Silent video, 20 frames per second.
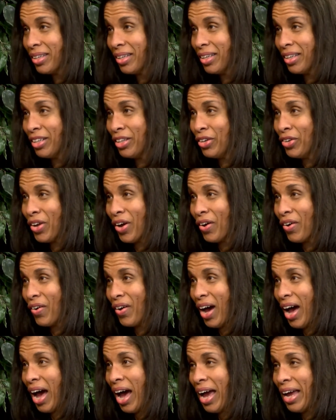You know,
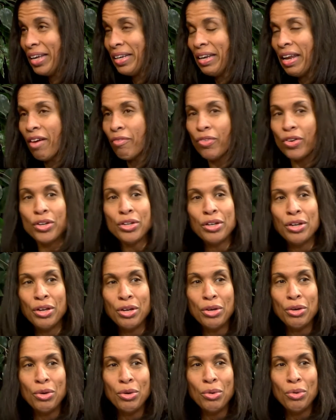I never
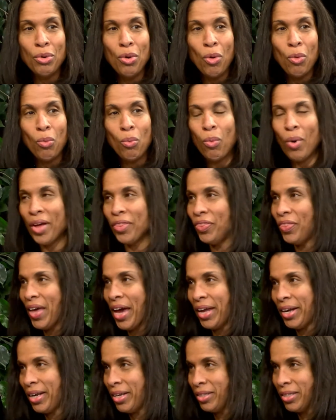knew what
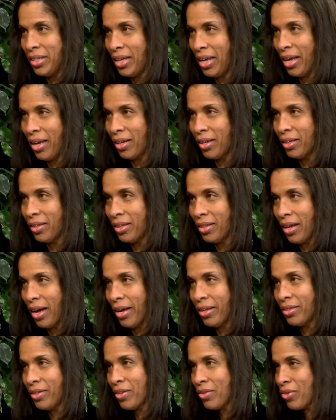that entailed.
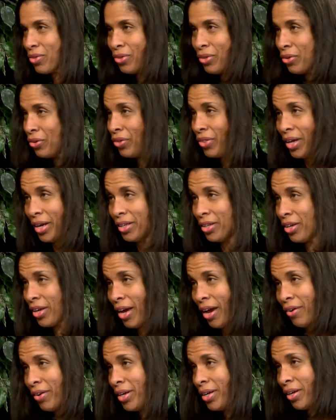I just knew that you
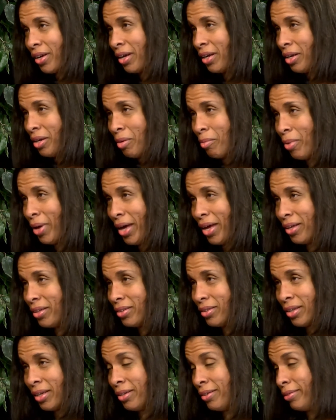carried a gun and a
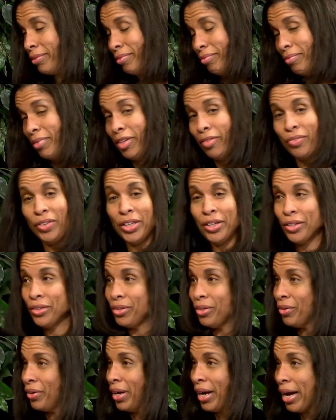badge. And if he could
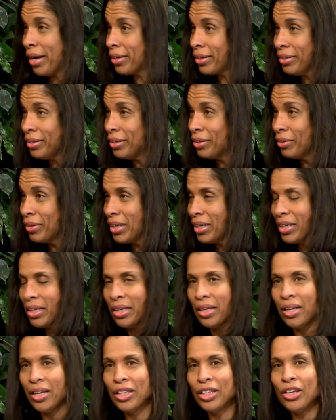do it, I could do
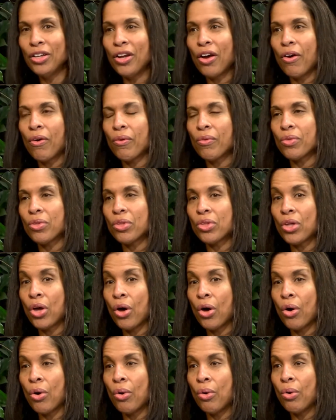it. You know,
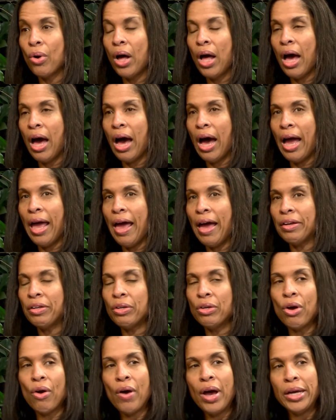so I had
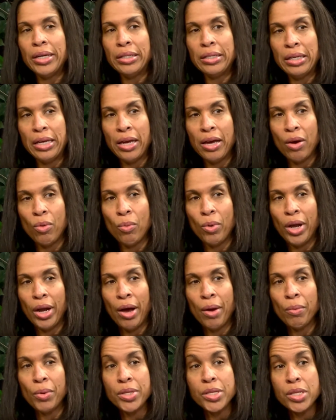no idea what
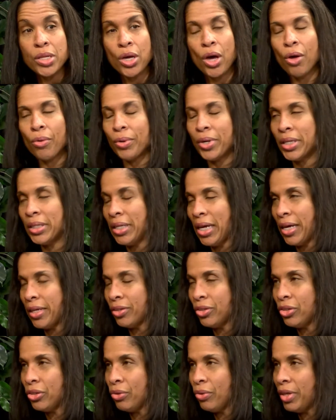I was going down
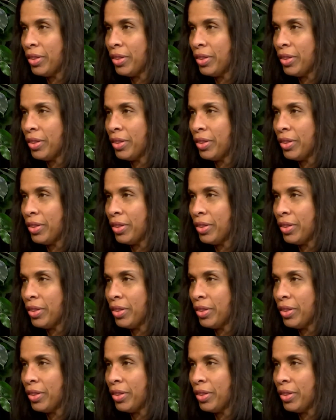to.